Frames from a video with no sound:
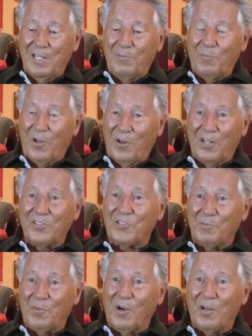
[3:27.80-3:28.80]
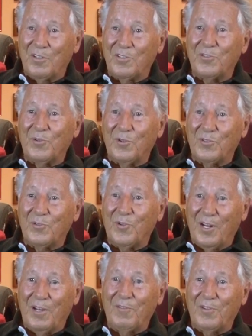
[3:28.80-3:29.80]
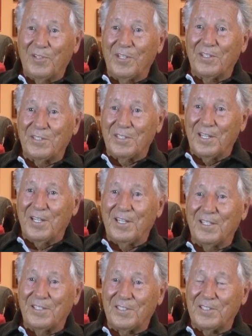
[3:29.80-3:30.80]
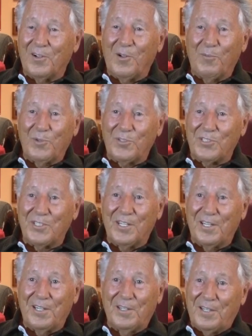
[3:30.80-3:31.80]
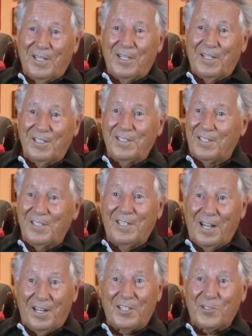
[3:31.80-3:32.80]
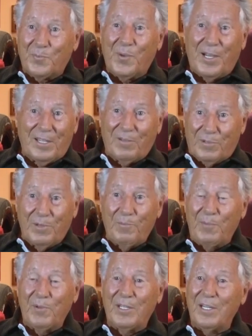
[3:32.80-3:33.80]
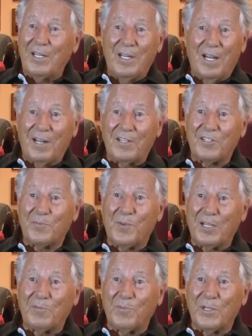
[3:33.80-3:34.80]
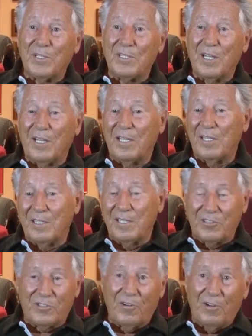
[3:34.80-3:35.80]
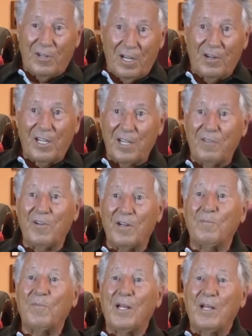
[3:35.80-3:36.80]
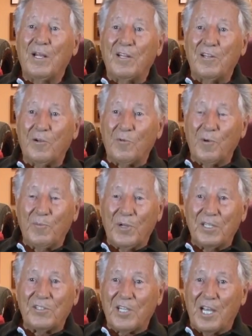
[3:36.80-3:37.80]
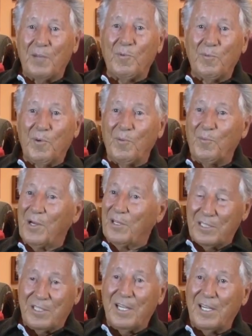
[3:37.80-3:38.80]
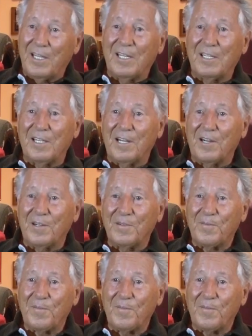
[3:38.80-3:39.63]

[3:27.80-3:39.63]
Aston Martin to a level that that's almost did not expect, but they certainly are giving him the equipment that's capable, but he's taking it there.